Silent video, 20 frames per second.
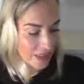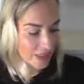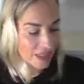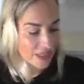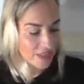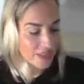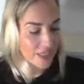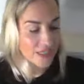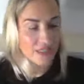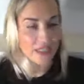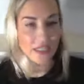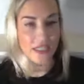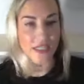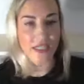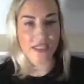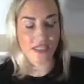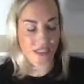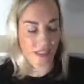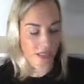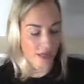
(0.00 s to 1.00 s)
it says,
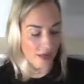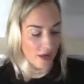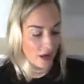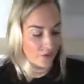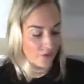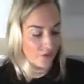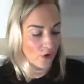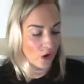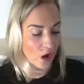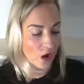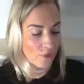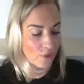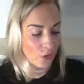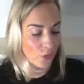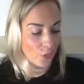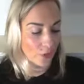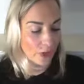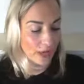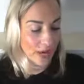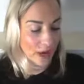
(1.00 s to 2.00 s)
Listen, a
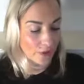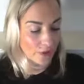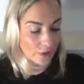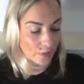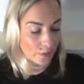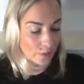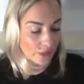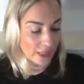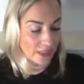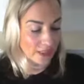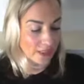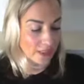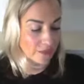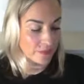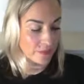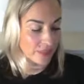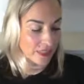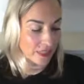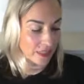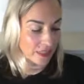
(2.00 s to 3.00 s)
farmer went out to plant
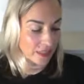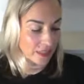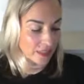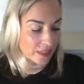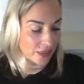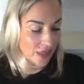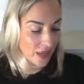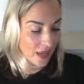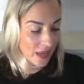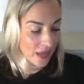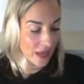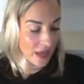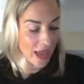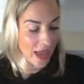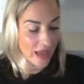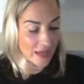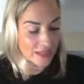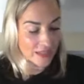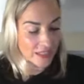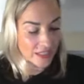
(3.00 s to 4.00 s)
some seeds.
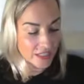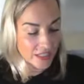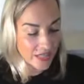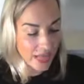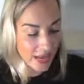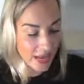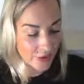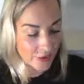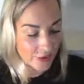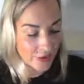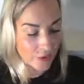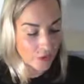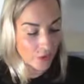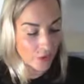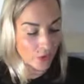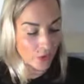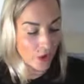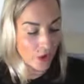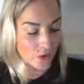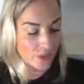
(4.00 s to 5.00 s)
As he scattered them
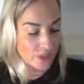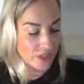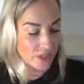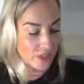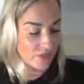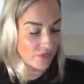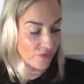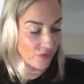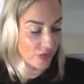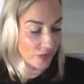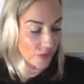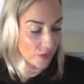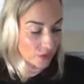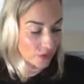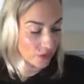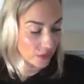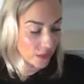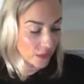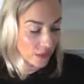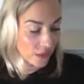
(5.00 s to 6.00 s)
across his
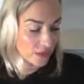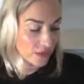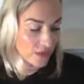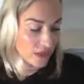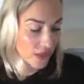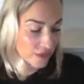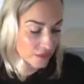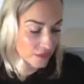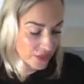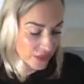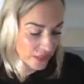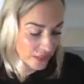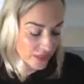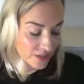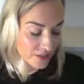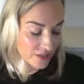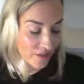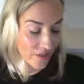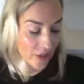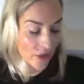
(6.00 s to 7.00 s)
field, some
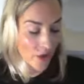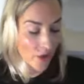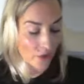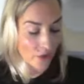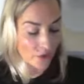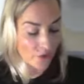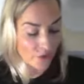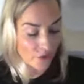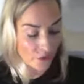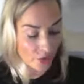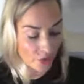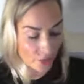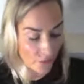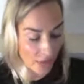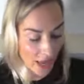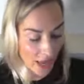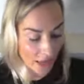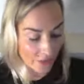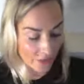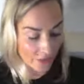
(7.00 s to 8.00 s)
seeds fell on a
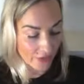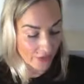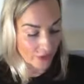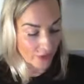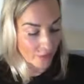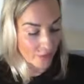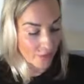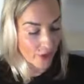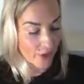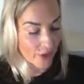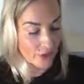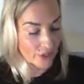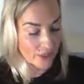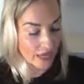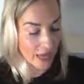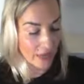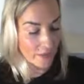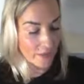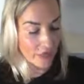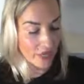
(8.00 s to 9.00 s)
footpath, and the birds
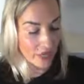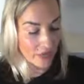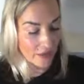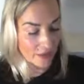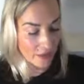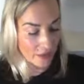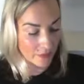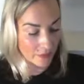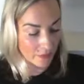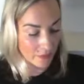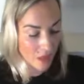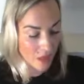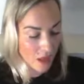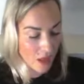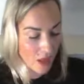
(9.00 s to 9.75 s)
came and ate them.